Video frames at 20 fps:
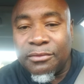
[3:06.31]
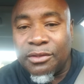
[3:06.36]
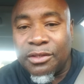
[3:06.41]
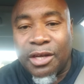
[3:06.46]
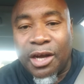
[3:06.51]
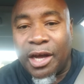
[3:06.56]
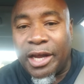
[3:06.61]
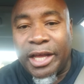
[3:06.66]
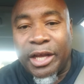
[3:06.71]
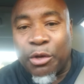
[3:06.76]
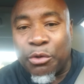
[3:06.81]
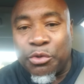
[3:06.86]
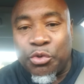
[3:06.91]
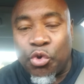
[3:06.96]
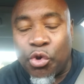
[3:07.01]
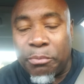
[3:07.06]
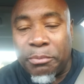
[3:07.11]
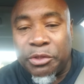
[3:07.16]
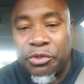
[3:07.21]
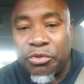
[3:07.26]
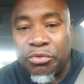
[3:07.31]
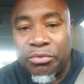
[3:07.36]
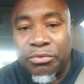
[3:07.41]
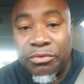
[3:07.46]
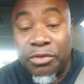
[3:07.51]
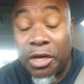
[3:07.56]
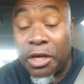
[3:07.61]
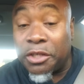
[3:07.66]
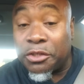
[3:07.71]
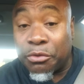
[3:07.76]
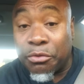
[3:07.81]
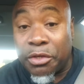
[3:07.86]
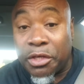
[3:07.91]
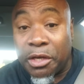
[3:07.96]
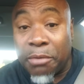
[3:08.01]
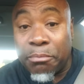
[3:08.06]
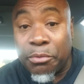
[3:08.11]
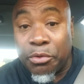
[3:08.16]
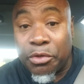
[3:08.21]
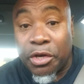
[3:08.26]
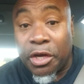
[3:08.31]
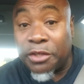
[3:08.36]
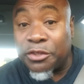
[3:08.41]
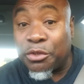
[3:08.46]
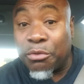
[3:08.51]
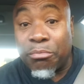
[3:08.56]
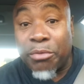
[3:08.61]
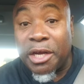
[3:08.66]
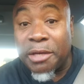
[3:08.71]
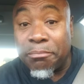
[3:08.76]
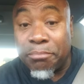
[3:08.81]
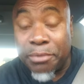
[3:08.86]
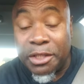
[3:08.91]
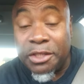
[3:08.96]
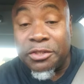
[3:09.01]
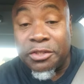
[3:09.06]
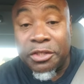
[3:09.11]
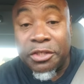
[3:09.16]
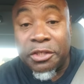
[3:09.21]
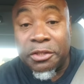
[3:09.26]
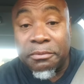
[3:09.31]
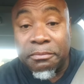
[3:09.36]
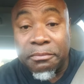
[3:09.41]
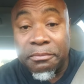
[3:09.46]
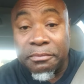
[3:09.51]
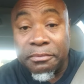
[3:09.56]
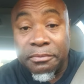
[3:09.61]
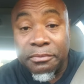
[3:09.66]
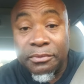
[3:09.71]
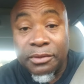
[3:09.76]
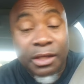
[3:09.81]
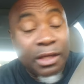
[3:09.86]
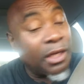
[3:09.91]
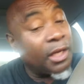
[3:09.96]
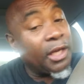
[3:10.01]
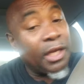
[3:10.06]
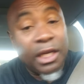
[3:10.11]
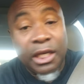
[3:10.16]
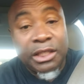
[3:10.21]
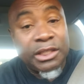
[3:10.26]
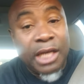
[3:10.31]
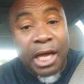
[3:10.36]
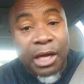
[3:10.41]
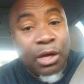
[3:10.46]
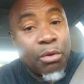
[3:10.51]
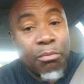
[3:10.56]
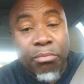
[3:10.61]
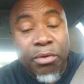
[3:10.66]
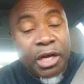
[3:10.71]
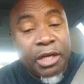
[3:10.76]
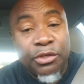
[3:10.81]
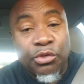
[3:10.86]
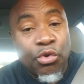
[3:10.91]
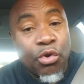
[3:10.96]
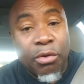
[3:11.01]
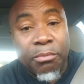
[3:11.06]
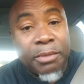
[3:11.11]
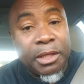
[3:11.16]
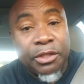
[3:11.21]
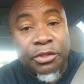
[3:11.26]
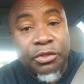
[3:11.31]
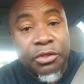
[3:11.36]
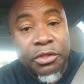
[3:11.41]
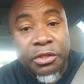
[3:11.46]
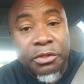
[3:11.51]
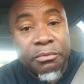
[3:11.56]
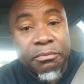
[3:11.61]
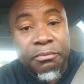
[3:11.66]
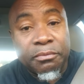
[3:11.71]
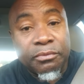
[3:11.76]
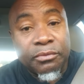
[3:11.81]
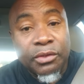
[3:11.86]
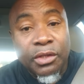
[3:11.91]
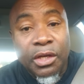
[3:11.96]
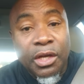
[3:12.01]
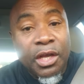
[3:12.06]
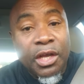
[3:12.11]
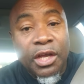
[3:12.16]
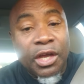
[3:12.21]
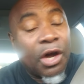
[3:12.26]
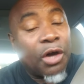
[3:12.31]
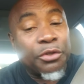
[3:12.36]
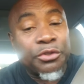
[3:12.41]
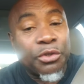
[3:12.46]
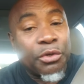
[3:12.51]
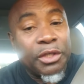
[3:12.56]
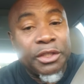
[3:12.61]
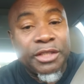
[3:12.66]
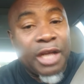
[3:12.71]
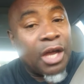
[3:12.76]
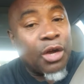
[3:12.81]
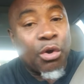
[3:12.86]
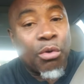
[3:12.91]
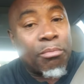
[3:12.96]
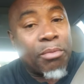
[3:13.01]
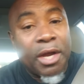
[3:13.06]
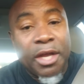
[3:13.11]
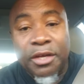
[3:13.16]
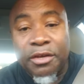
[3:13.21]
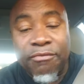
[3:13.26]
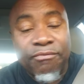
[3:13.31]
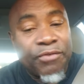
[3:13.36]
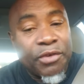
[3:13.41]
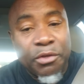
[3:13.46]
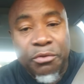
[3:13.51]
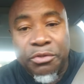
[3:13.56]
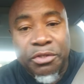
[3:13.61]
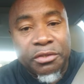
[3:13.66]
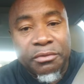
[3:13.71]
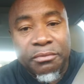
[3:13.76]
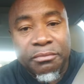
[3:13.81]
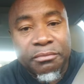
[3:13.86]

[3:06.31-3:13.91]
God ain't gonna torment you. God is gonna help you. God's gonna bring peace to you. He's not gonna bring torment to you. And also, He's not gonna bring confusion.